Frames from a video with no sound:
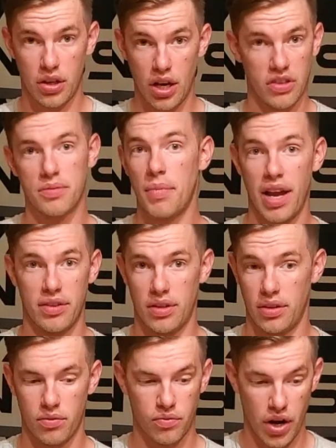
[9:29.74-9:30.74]

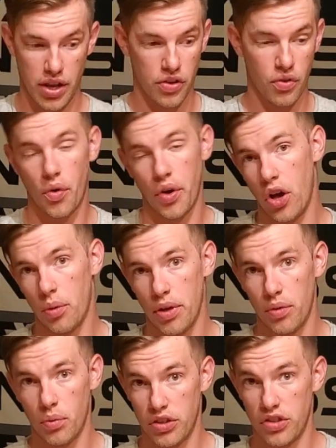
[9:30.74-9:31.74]
customizing, right, your own
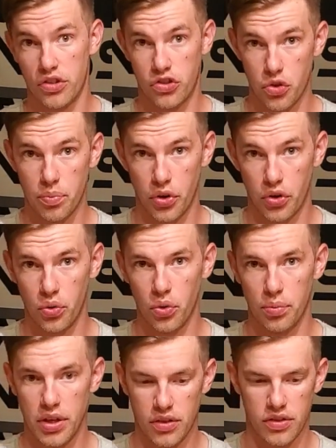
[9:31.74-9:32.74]
helmet, which is super
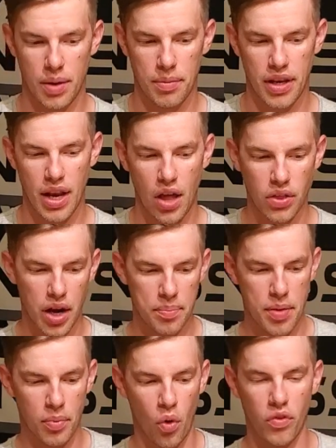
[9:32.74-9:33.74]
cool, because I mean, a lot
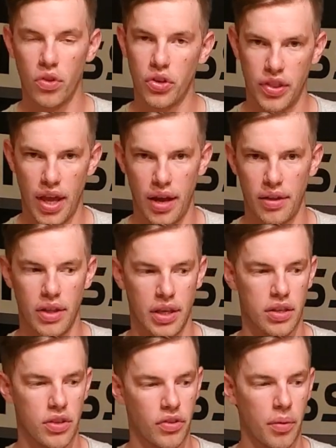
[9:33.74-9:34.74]
of people overlook that.
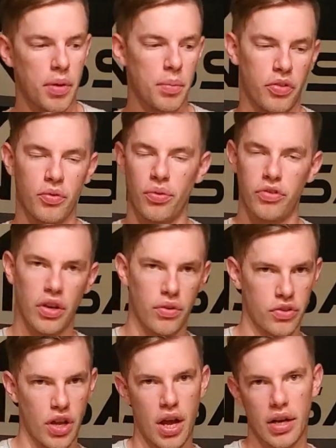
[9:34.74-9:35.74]
Like, some people throw
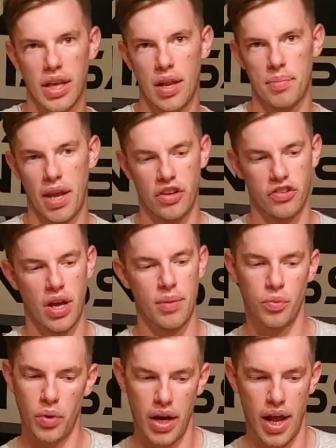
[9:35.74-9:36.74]
stickers on, get it paint
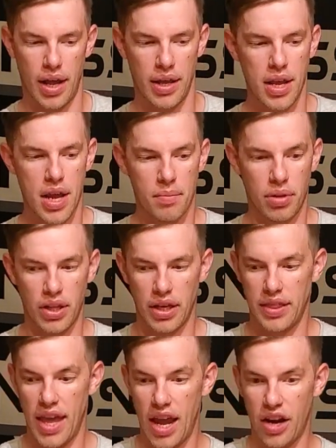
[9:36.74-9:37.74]
jobs, whatnot, but
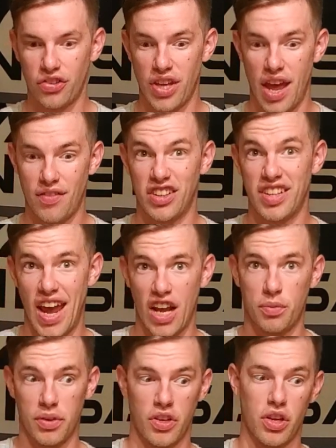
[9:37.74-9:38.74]
like they actually have
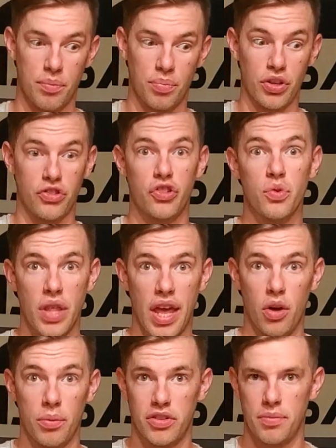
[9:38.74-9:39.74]
attachments that you can put to the
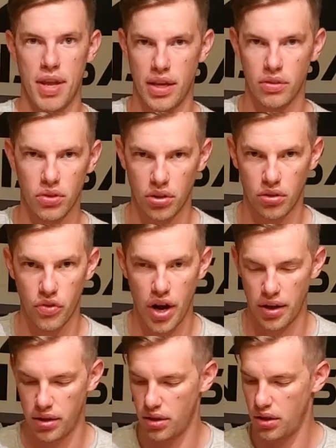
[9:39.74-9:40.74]
helmet to make it look great.